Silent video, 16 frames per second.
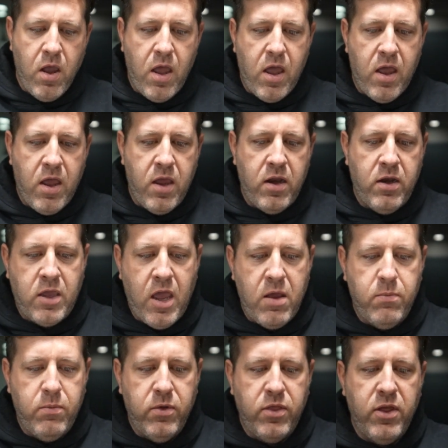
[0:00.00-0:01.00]
and
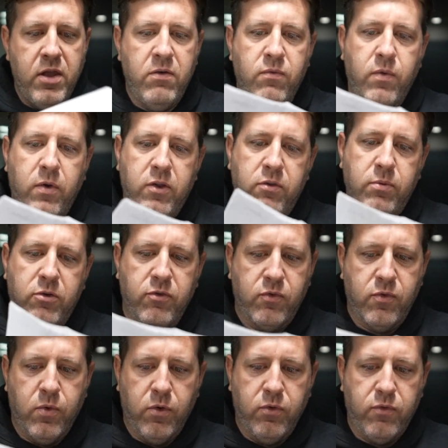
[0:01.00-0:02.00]
came with the invoice, which
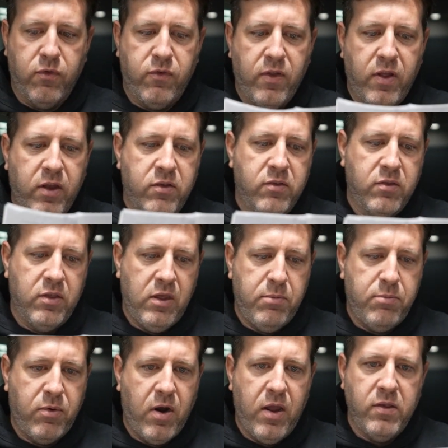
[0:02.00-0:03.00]
of course reflects the
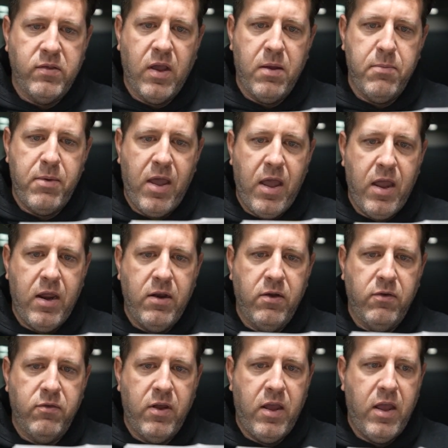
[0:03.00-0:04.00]
price I
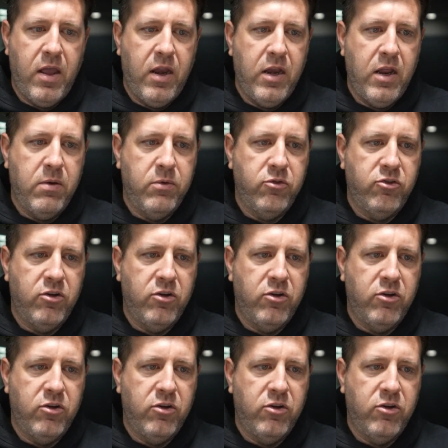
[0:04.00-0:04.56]
paid, and it was